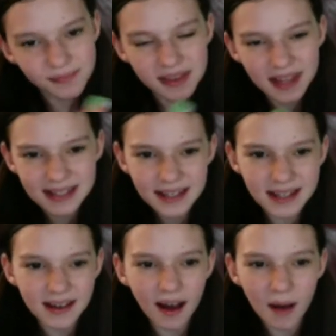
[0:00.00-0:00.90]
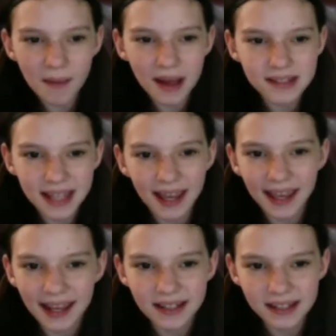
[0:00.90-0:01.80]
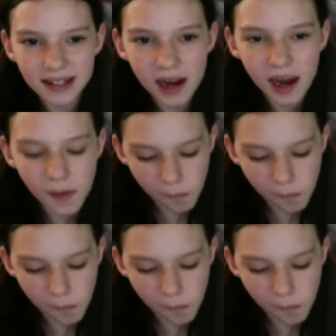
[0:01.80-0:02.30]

Tastes like gum as like a candy.